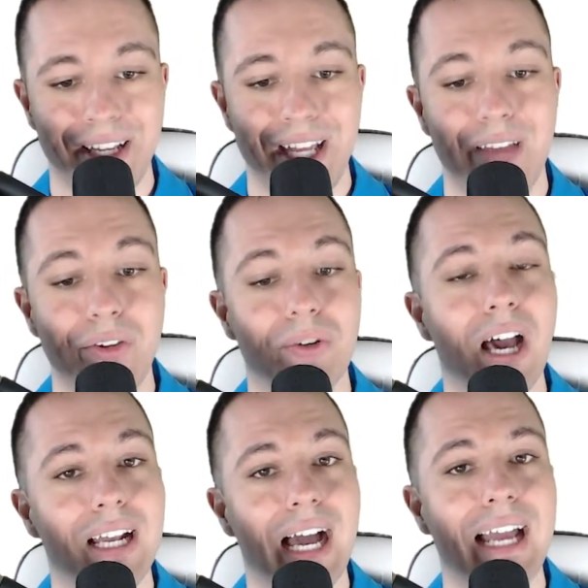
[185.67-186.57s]
If you're
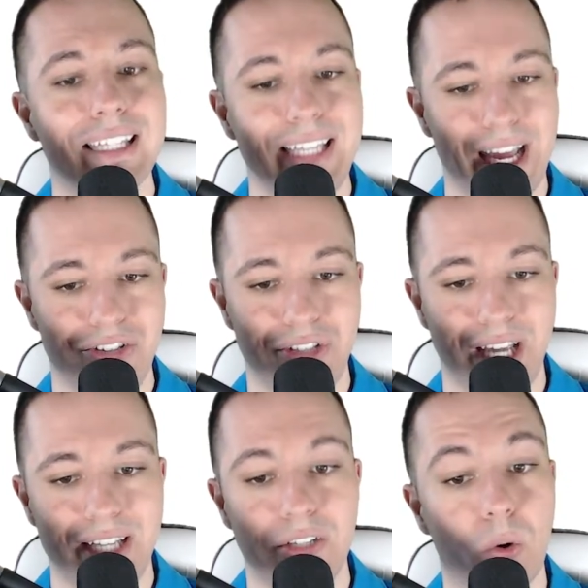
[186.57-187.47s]
not highly
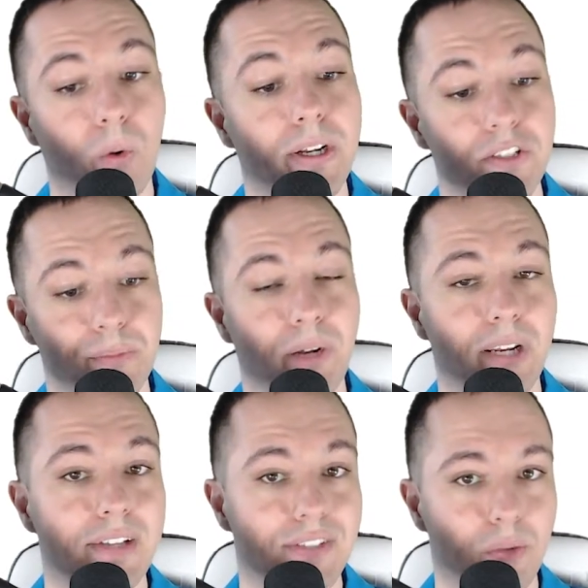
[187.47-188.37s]
educated or
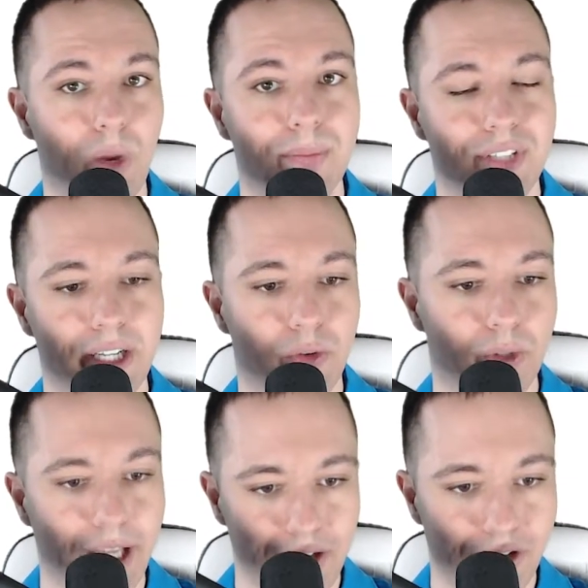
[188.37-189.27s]
experienced in website
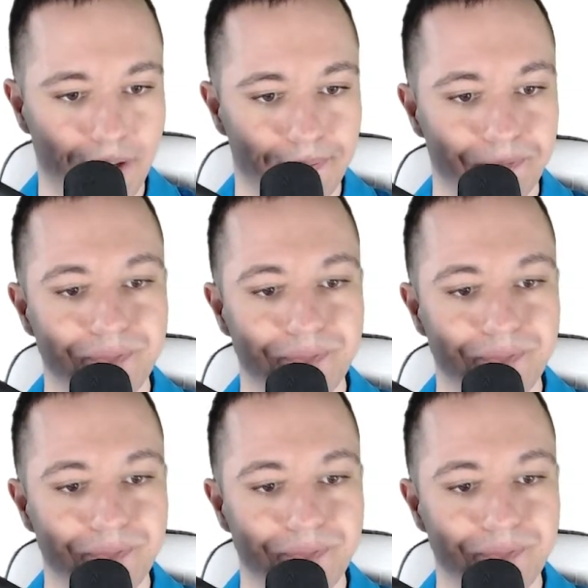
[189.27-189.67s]
creation,